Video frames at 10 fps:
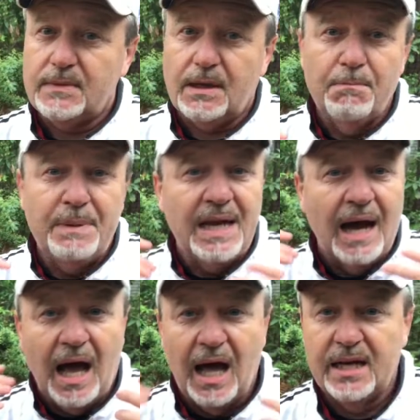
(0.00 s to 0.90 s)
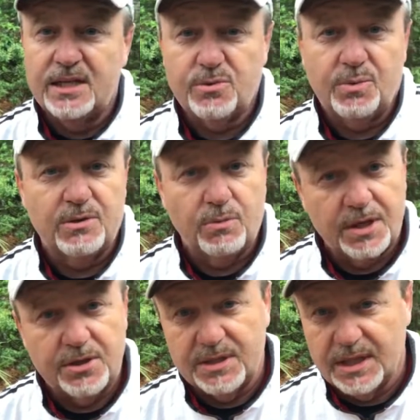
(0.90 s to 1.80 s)
Be honest with what
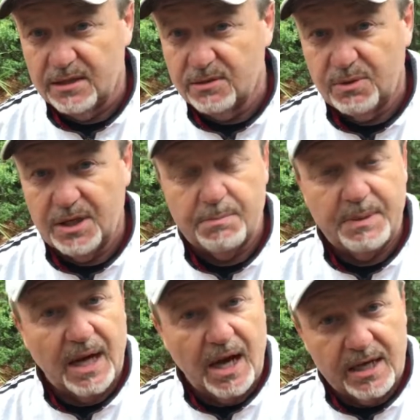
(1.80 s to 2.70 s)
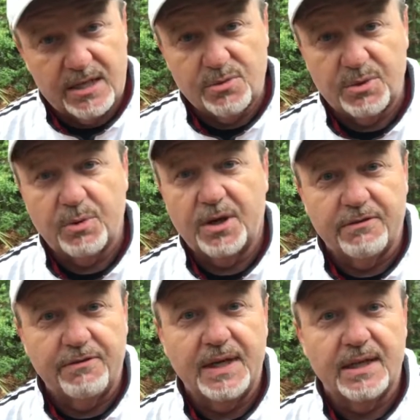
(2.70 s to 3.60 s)
you're dealing with. Be honest with what you're
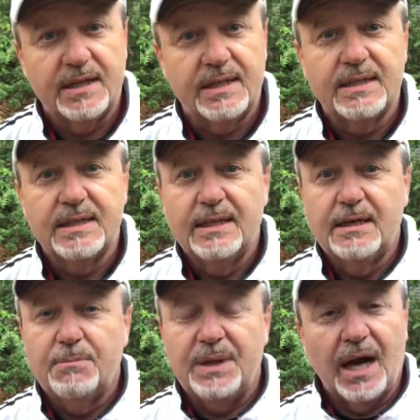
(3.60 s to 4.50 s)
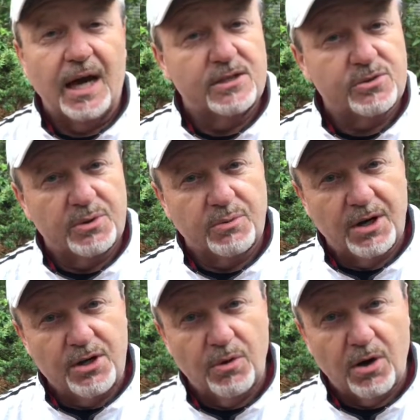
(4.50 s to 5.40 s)
feeling. Be honest with where
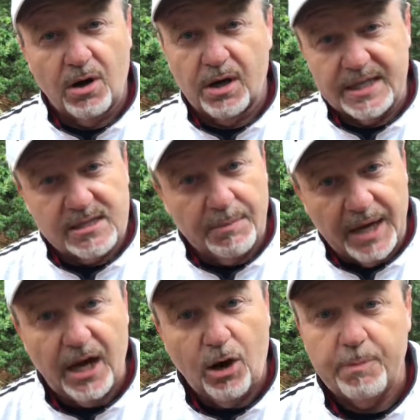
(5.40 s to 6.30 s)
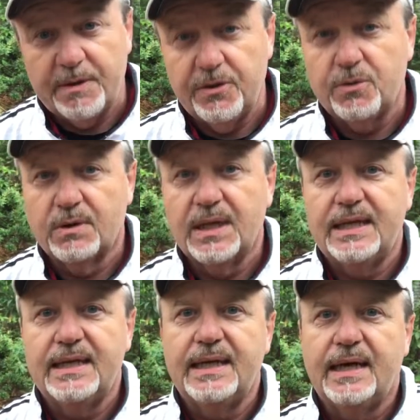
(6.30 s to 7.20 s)
you are. Get some help if you really
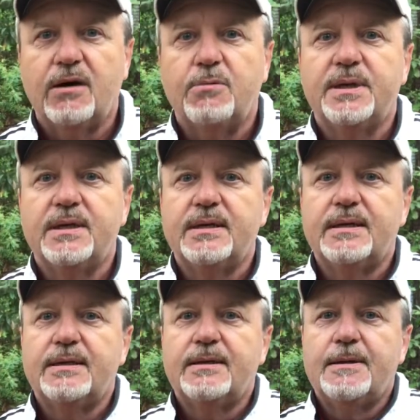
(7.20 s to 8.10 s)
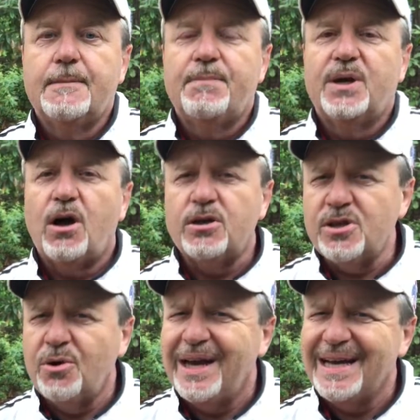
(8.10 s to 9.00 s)
need help. But
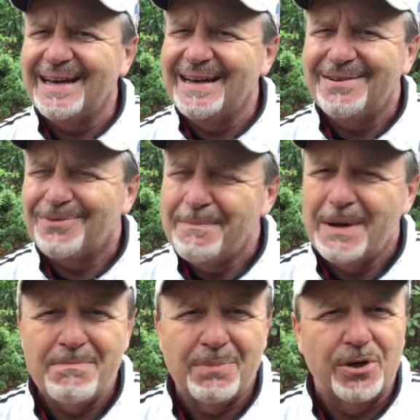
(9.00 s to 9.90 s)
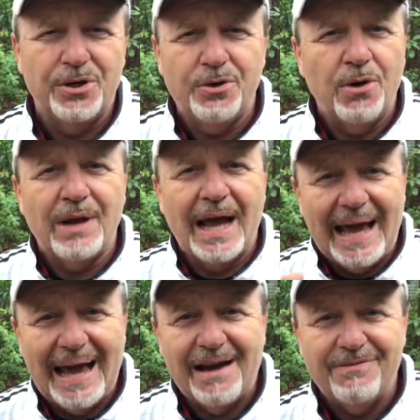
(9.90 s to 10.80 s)
also, eh, eh, remember, you don't
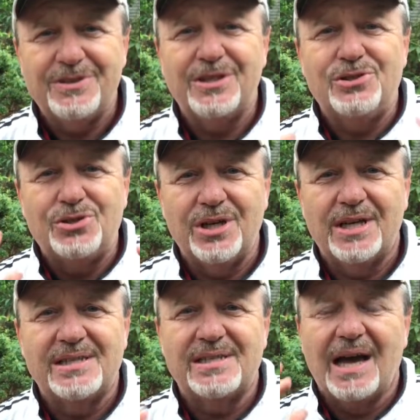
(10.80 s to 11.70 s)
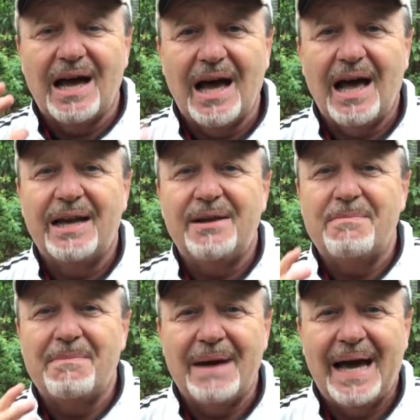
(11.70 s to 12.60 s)
have to just
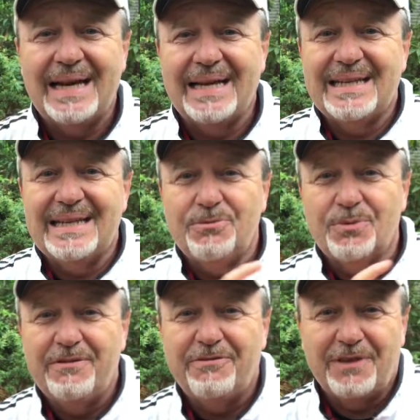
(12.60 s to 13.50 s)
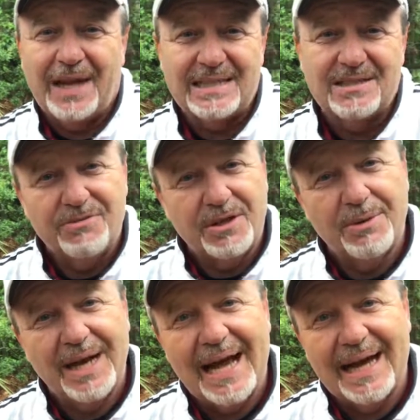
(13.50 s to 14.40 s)
automatically, reflexively
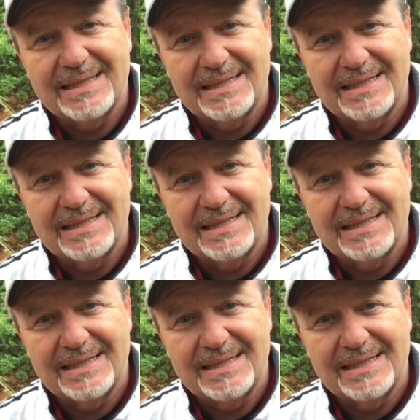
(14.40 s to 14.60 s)
react